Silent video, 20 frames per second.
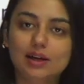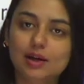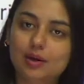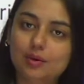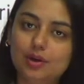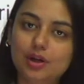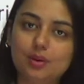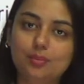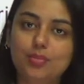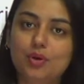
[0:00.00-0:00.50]

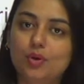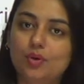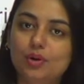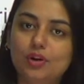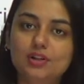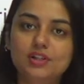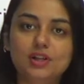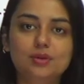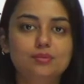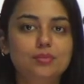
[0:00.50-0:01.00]

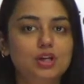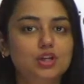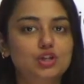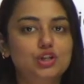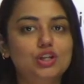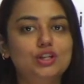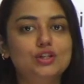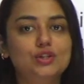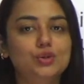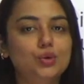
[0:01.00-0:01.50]
computers and
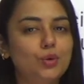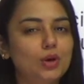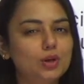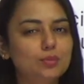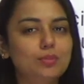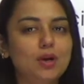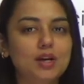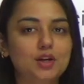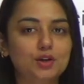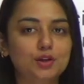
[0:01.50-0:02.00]
machines do it
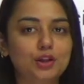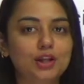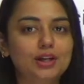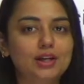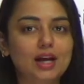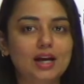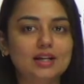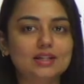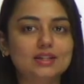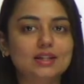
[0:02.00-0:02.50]
better than
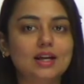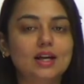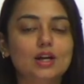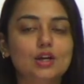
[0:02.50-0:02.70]
us.